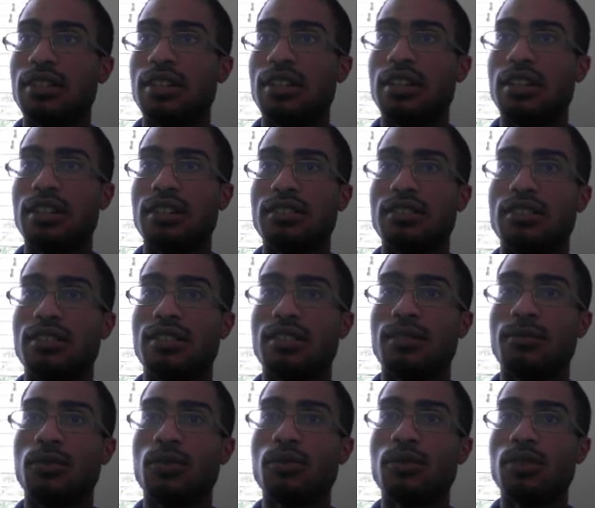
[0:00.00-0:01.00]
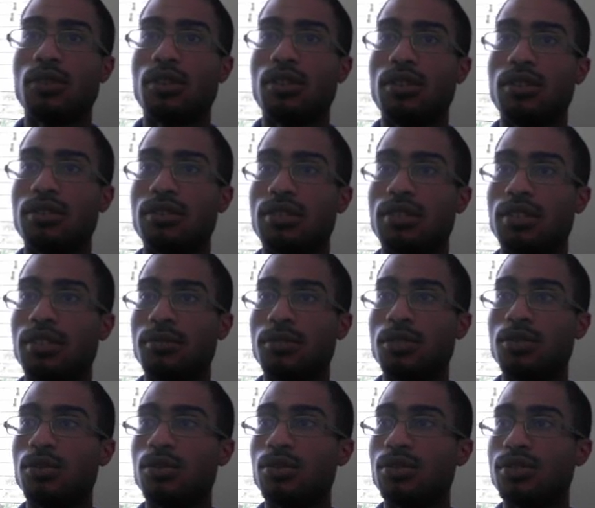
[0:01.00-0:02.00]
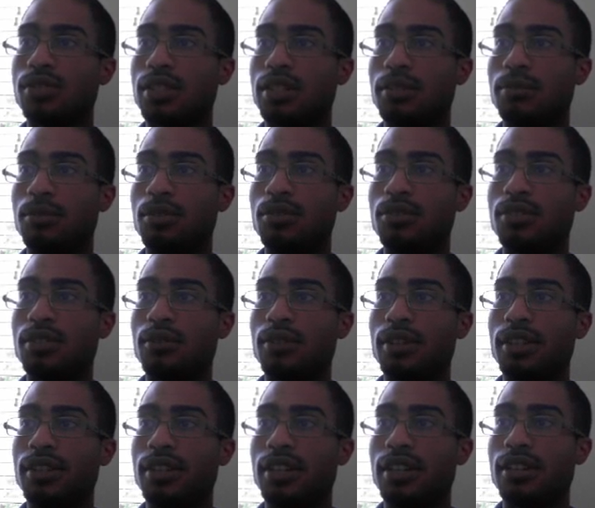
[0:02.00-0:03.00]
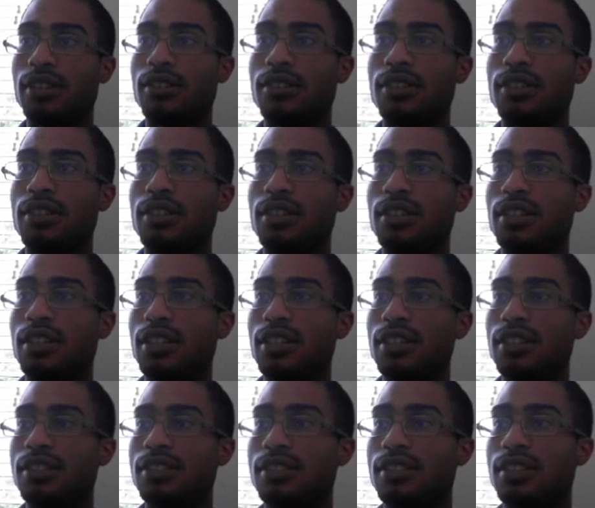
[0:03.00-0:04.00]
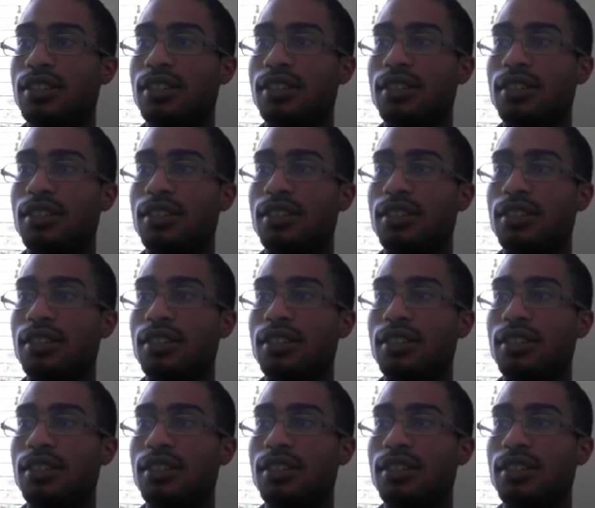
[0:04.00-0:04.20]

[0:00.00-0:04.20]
And overall, the tools that I'm using right now is